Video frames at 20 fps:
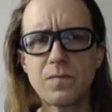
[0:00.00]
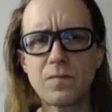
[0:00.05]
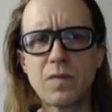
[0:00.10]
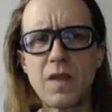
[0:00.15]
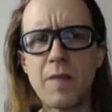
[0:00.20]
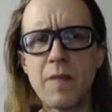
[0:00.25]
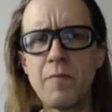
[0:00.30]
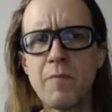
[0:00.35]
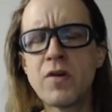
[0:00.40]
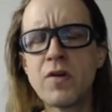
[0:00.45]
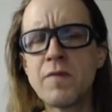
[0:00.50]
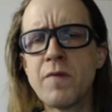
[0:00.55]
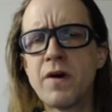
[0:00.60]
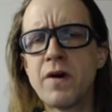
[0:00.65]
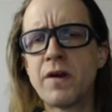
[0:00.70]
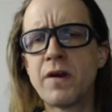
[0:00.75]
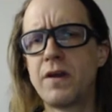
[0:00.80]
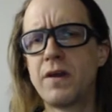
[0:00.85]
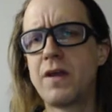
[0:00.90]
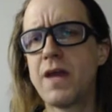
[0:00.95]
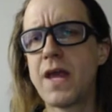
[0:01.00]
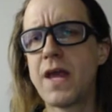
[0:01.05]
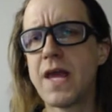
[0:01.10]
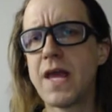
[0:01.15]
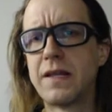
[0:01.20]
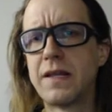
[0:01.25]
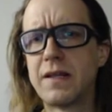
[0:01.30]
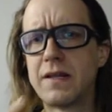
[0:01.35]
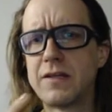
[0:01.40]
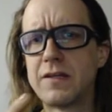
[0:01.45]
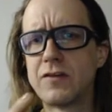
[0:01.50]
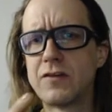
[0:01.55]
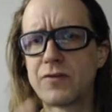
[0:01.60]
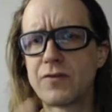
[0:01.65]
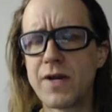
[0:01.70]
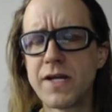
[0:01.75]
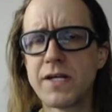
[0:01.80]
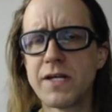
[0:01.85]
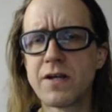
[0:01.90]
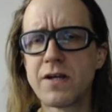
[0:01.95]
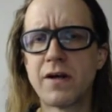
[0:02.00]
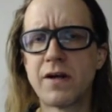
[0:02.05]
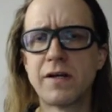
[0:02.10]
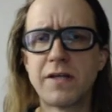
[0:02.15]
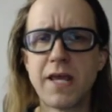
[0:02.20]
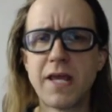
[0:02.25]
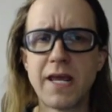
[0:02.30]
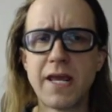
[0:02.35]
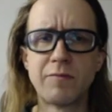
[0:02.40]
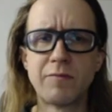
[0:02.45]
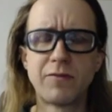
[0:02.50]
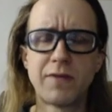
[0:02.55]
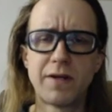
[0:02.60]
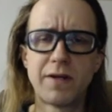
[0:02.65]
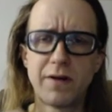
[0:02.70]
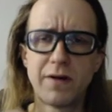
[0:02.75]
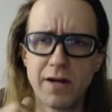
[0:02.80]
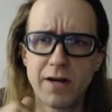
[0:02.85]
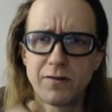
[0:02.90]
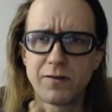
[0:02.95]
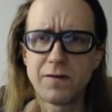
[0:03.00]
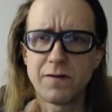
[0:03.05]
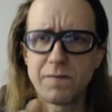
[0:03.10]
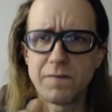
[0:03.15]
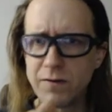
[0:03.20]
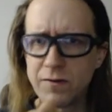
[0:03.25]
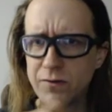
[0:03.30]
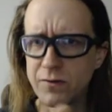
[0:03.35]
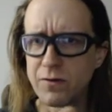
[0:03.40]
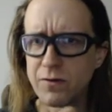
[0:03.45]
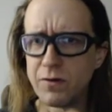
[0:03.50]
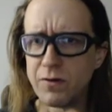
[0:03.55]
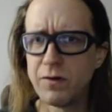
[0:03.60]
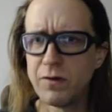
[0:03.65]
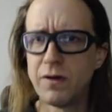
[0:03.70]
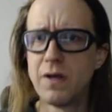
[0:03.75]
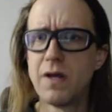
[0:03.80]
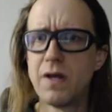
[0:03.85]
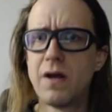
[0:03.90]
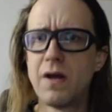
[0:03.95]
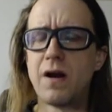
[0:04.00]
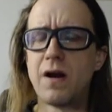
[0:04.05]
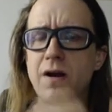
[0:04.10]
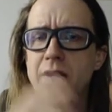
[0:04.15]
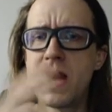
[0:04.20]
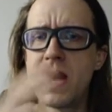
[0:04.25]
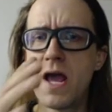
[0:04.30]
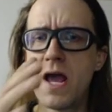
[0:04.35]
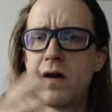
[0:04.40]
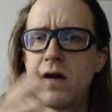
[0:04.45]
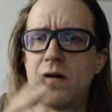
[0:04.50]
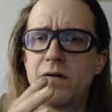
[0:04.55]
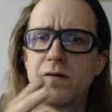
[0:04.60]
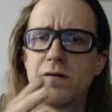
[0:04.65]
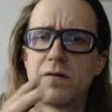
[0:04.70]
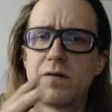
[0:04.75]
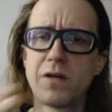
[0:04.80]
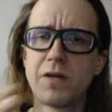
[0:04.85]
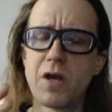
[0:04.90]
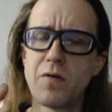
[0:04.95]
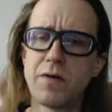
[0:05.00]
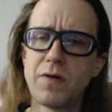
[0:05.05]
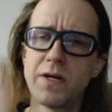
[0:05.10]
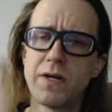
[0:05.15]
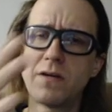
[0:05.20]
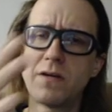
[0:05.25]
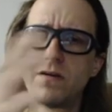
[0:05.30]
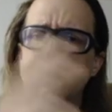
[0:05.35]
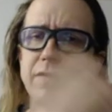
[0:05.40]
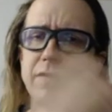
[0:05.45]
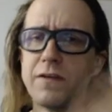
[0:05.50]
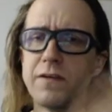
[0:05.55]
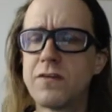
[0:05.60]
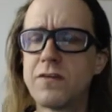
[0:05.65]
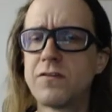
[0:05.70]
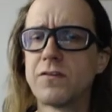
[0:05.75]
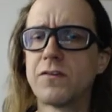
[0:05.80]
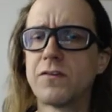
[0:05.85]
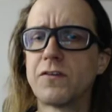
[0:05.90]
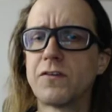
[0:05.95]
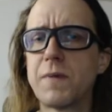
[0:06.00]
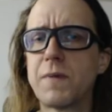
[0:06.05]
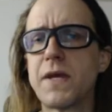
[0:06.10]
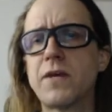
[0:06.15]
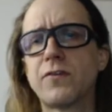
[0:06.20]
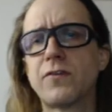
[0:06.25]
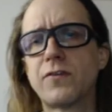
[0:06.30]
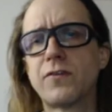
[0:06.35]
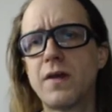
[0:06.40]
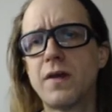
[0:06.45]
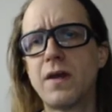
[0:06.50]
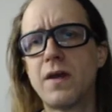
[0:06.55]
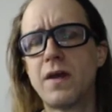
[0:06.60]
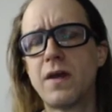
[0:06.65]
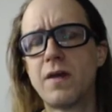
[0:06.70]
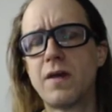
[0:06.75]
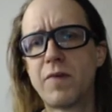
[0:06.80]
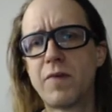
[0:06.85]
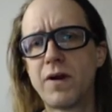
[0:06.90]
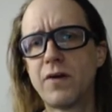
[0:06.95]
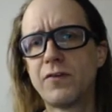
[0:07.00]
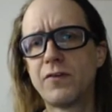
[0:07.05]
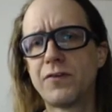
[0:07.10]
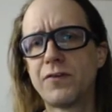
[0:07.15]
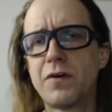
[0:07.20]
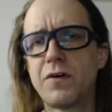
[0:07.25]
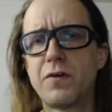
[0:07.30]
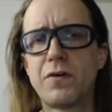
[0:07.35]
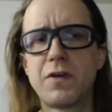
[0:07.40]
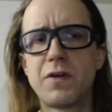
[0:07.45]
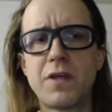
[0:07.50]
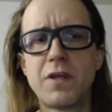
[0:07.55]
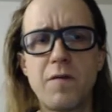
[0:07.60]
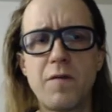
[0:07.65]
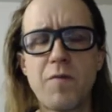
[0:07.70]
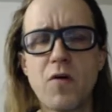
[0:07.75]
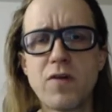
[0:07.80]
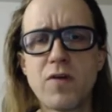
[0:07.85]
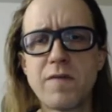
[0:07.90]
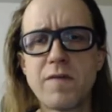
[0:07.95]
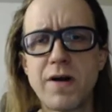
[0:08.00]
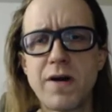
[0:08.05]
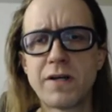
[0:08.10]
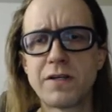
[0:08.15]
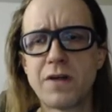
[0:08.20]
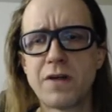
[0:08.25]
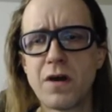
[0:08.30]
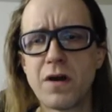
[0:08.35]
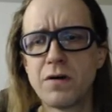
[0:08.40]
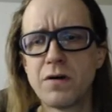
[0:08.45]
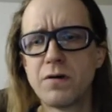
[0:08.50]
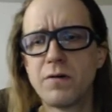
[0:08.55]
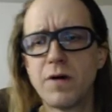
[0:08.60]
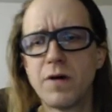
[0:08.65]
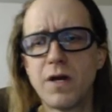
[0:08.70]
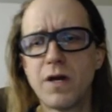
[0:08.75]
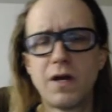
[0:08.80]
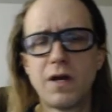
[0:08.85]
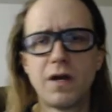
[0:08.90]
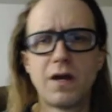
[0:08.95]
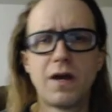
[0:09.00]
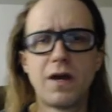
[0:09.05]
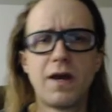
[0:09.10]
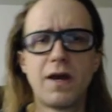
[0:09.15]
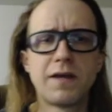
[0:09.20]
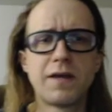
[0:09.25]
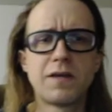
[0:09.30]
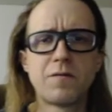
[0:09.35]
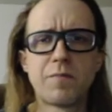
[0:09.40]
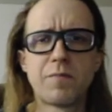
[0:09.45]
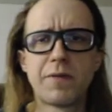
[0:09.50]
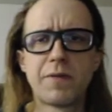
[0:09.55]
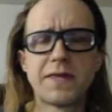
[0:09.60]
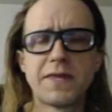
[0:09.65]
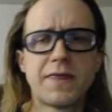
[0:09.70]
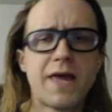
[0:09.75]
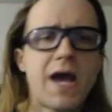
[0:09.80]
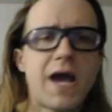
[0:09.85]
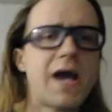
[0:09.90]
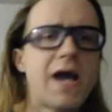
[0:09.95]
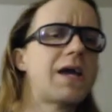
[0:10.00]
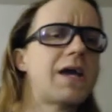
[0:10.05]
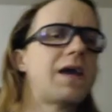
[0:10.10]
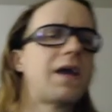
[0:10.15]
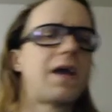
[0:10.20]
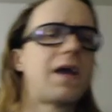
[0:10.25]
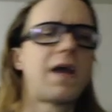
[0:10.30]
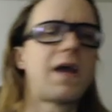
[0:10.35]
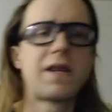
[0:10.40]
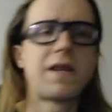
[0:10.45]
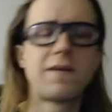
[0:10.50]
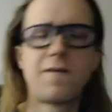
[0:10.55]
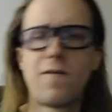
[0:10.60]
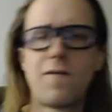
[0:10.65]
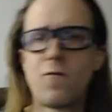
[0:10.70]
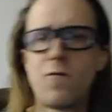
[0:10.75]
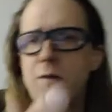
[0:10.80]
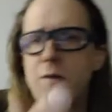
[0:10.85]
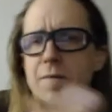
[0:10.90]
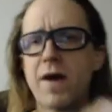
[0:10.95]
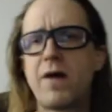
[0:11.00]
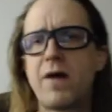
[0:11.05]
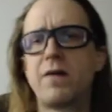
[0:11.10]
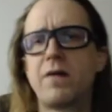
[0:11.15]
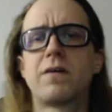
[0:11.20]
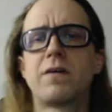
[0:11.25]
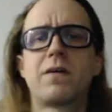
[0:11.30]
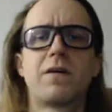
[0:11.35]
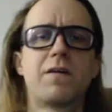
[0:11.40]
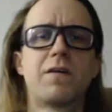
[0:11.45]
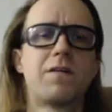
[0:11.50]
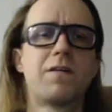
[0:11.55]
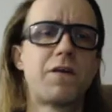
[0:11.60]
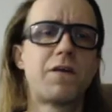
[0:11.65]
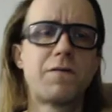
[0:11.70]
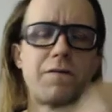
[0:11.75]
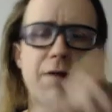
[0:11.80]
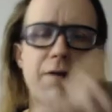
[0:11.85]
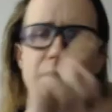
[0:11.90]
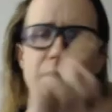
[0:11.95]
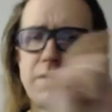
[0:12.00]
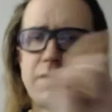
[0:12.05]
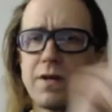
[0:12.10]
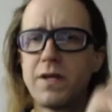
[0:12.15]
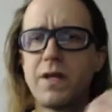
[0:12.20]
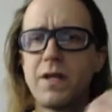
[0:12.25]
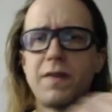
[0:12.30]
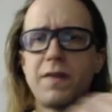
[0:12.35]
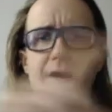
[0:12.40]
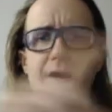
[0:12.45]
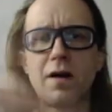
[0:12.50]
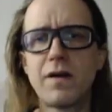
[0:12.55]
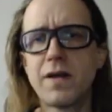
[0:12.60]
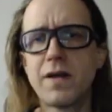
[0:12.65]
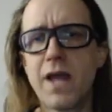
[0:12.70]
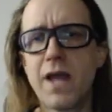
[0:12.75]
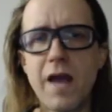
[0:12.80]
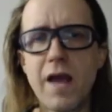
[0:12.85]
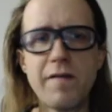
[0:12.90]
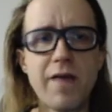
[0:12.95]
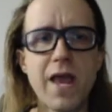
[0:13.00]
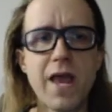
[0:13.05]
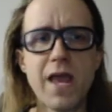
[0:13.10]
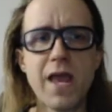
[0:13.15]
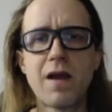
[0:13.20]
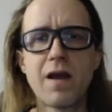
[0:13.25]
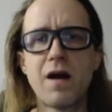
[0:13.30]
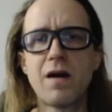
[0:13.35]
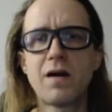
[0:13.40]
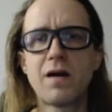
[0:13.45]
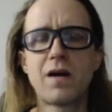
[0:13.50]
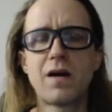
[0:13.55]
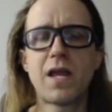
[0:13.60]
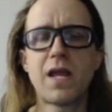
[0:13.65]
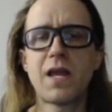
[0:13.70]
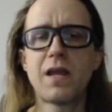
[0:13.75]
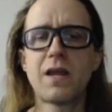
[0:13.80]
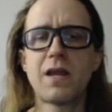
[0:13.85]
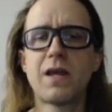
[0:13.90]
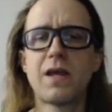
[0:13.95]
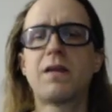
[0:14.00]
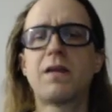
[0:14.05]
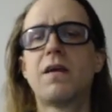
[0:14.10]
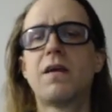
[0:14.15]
Pokemon and these trading card games that are actually physical are now going into the digital space. But also, Pokemon Go, you play that and you whip out your phone. They already have AR in it.